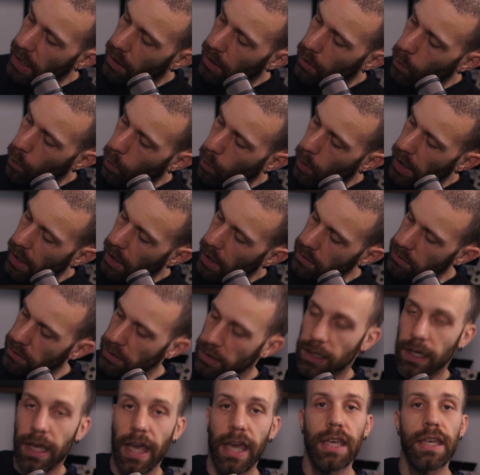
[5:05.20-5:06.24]
jack, while
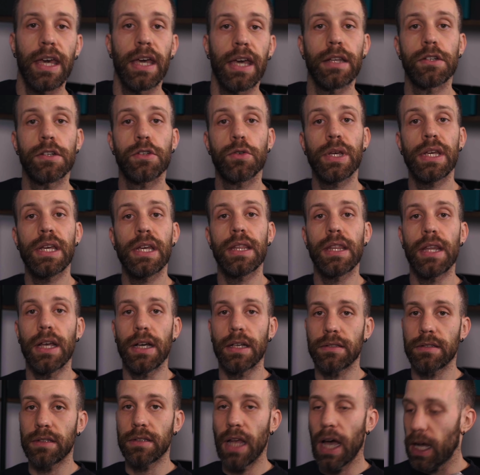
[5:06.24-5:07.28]
the KK3
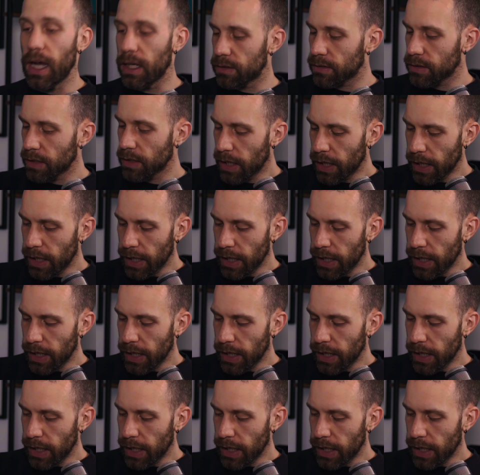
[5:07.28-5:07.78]
does not.